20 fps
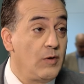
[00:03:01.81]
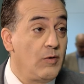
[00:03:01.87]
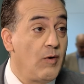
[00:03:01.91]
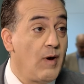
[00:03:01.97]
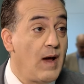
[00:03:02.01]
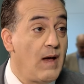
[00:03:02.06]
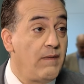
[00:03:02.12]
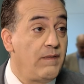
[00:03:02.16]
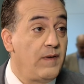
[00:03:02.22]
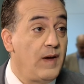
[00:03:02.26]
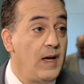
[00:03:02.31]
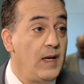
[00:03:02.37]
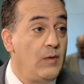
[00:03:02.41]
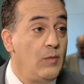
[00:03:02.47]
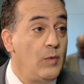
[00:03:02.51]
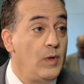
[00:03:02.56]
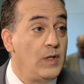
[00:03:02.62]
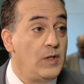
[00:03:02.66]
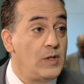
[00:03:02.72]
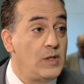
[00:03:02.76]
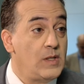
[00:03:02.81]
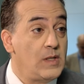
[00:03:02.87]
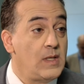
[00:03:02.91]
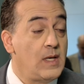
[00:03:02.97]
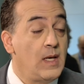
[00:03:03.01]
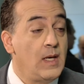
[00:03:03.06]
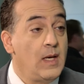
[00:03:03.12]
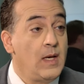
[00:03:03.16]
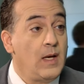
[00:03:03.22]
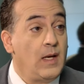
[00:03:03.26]
Graphite, which is
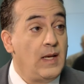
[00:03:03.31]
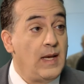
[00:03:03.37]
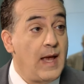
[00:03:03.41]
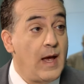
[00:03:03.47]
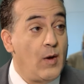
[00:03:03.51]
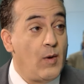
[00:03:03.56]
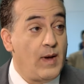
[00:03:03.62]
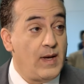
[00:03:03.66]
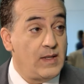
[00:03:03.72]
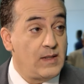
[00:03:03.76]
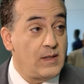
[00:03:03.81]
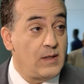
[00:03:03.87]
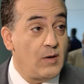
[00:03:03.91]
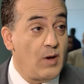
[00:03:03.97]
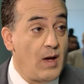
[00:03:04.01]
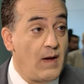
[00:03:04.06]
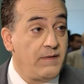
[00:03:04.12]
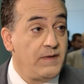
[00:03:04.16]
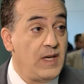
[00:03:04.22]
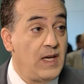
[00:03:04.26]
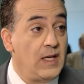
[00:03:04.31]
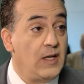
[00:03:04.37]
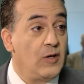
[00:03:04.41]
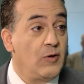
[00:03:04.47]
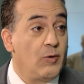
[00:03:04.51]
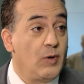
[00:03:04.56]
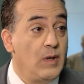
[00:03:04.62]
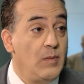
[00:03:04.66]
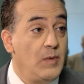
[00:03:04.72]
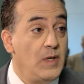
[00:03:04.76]
now has an offtake
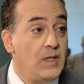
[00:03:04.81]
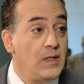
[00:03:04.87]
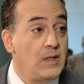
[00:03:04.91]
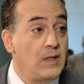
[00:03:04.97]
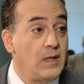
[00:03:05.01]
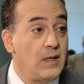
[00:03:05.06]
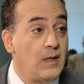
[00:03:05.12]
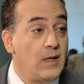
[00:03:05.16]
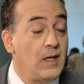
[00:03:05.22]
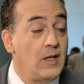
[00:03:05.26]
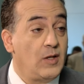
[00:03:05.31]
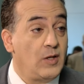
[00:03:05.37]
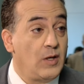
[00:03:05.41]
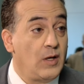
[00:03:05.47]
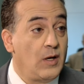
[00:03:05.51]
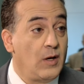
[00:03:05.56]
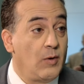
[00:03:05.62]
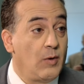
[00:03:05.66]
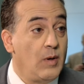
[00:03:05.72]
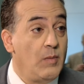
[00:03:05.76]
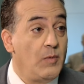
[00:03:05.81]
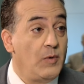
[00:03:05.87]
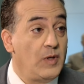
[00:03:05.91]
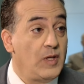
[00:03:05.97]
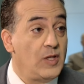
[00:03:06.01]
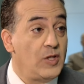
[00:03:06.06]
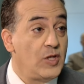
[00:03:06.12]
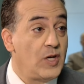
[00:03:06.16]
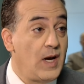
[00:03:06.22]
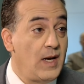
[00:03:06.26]
agreement and an agreement with a
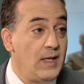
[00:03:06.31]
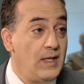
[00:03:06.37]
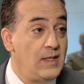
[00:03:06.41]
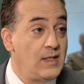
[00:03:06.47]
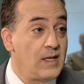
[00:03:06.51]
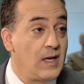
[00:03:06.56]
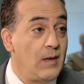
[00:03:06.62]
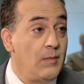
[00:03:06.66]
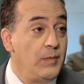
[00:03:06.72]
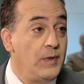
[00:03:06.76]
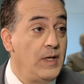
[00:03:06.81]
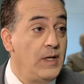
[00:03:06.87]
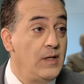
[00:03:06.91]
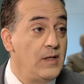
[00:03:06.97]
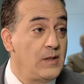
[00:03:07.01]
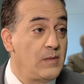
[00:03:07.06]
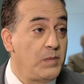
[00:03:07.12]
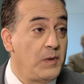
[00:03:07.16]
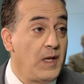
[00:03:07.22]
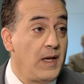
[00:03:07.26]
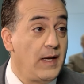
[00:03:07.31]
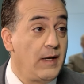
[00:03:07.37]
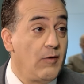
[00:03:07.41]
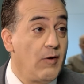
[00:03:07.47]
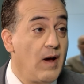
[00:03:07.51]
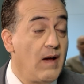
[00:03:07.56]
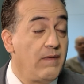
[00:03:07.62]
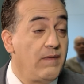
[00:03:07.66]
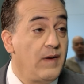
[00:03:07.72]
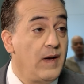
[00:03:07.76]
Chinese company to supply
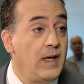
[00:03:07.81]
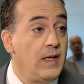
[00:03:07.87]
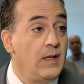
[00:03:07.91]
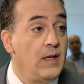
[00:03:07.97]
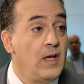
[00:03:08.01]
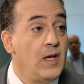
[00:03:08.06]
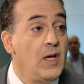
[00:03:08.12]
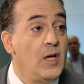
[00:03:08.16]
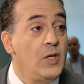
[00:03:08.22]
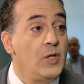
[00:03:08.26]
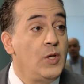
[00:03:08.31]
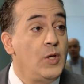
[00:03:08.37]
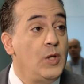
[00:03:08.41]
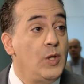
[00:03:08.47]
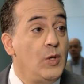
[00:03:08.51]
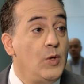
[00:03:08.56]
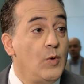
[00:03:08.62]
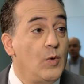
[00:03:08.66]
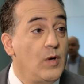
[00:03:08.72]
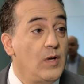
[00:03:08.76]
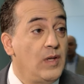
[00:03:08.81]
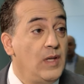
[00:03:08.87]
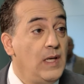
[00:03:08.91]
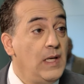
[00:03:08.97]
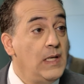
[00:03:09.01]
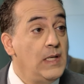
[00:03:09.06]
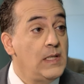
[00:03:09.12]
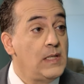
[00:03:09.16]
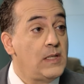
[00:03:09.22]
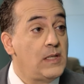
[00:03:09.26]
graphite. To the
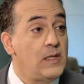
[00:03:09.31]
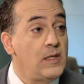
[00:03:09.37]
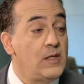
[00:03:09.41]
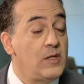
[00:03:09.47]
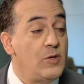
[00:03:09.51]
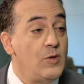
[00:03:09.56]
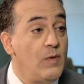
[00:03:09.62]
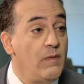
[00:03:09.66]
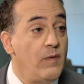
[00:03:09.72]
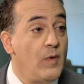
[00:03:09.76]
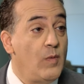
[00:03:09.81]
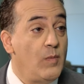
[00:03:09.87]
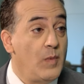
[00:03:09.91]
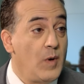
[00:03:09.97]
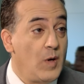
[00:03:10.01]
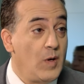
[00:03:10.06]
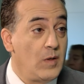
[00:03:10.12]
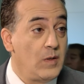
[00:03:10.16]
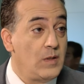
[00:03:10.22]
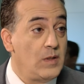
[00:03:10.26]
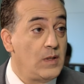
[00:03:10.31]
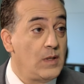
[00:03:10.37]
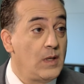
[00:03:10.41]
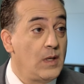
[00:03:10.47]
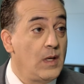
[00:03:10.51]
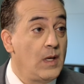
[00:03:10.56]
northeast is Nouveau Monde,